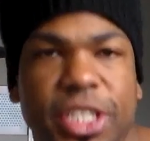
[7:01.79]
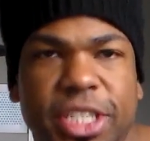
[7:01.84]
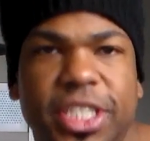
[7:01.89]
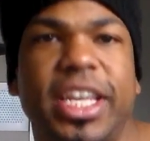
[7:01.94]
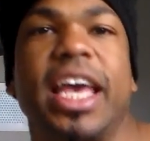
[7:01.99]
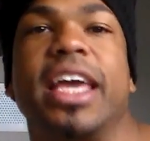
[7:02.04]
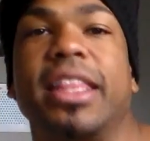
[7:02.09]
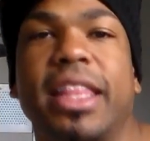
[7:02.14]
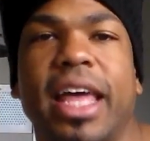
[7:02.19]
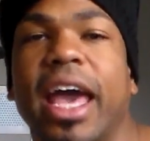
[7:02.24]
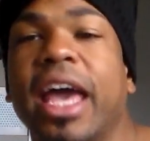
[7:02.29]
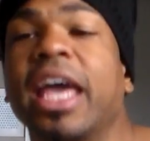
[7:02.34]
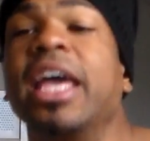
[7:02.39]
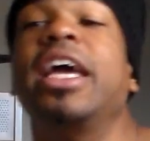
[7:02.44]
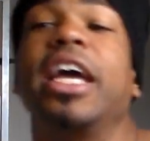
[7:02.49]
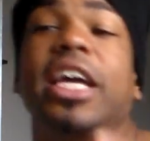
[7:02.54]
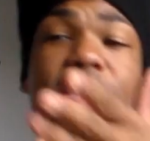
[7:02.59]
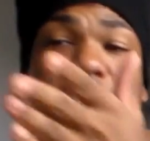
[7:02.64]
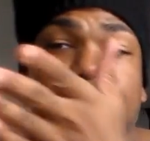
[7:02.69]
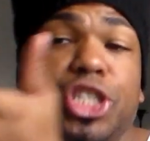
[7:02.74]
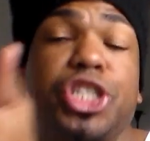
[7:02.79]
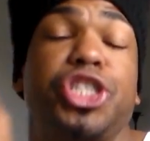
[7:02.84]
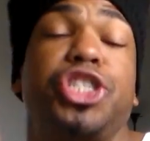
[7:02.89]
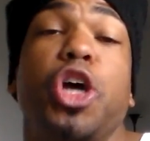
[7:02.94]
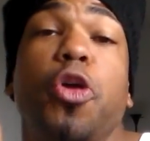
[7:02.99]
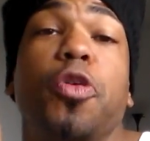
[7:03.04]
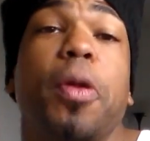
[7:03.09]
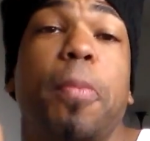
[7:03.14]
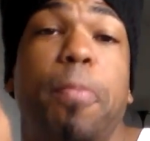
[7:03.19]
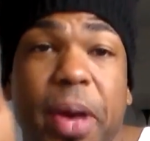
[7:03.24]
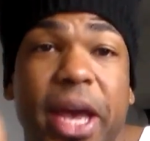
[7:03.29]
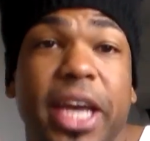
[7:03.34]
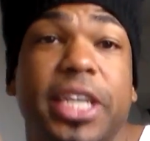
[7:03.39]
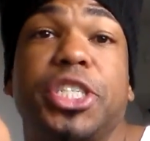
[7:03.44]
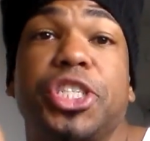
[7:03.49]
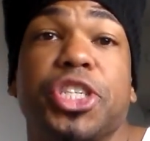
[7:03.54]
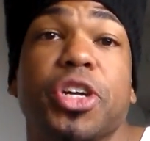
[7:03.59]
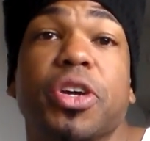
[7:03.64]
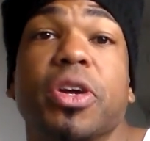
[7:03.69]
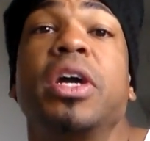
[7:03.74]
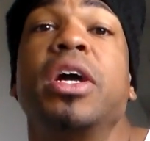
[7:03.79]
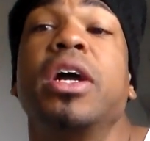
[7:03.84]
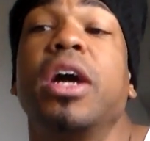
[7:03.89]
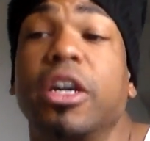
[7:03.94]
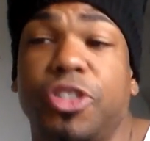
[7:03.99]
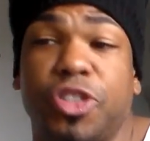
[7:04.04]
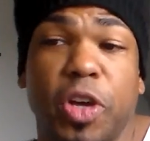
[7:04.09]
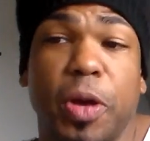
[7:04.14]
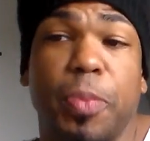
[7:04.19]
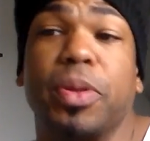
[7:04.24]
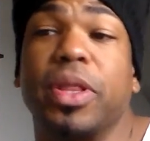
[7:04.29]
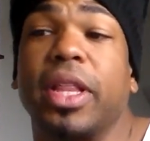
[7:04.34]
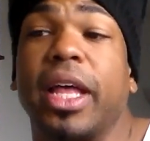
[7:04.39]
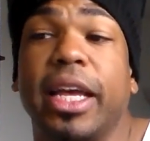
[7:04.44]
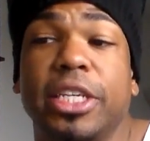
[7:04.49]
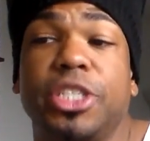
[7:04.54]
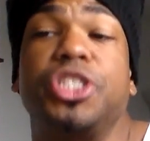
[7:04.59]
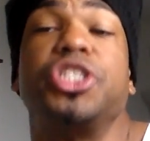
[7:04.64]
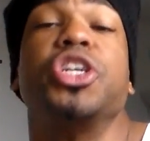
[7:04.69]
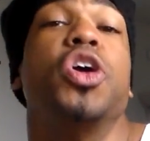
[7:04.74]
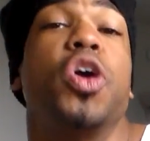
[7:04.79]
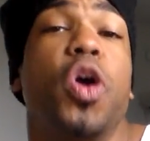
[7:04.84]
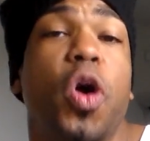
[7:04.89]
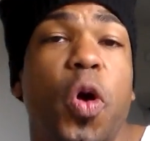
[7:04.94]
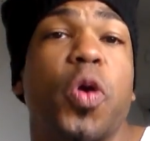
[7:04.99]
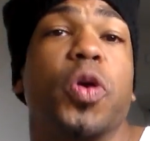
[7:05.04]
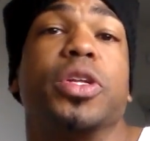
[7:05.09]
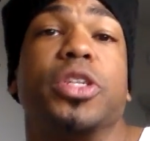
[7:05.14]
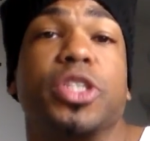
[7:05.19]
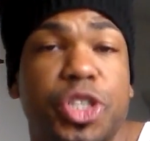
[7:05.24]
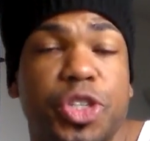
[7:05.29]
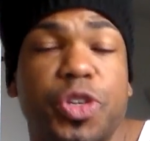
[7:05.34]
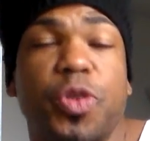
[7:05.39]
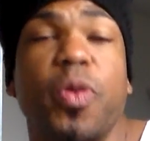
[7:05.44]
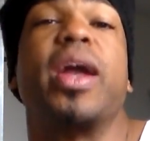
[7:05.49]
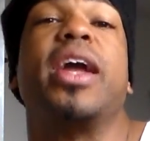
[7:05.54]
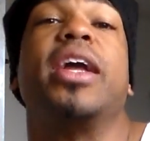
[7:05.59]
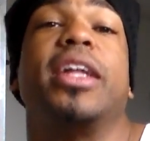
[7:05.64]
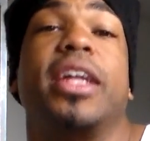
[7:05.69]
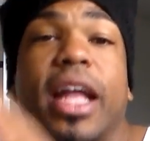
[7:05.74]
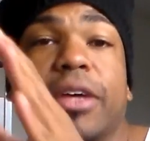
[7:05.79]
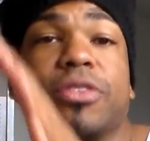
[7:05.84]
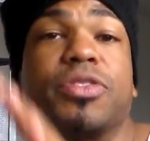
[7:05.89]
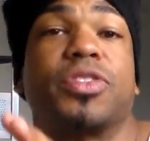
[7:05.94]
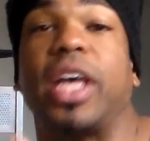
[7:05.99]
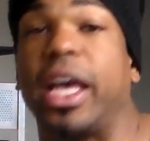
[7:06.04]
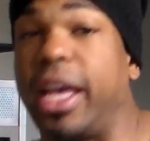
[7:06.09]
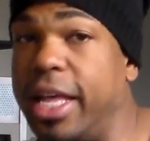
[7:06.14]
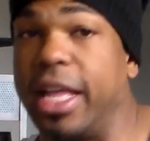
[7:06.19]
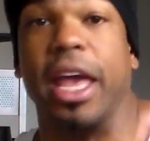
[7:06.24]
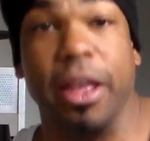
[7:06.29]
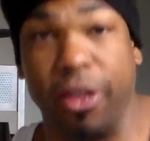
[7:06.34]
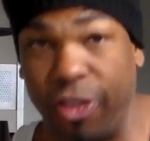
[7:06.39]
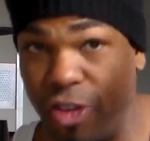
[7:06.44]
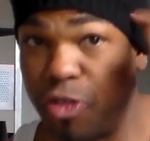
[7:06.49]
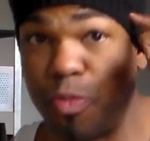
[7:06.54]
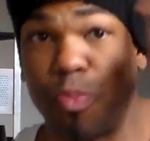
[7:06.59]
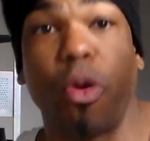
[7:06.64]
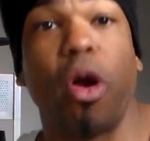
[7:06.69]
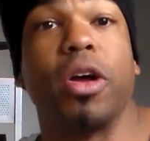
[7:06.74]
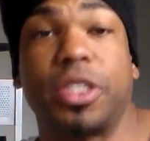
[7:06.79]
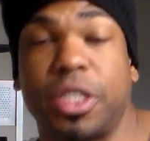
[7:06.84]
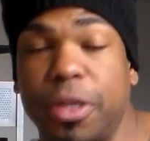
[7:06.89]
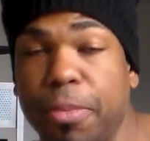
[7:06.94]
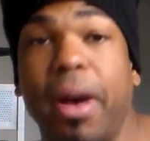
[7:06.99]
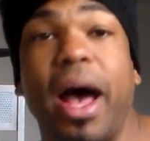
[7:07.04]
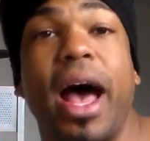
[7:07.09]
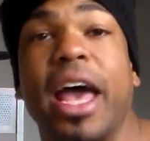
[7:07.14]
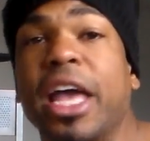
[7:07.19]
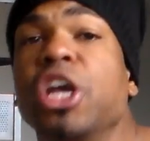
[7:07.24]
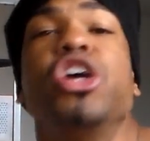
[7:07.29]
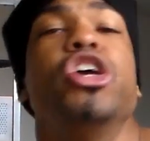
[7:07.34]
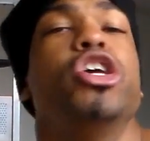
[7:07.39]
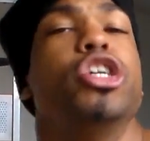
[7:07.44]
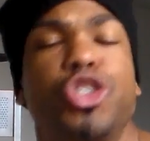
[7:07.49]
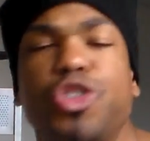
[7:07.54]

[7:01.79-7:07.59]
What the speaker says: to say that. It just showed a picture of Triple H on the screen, and I was like, it just brought to mind.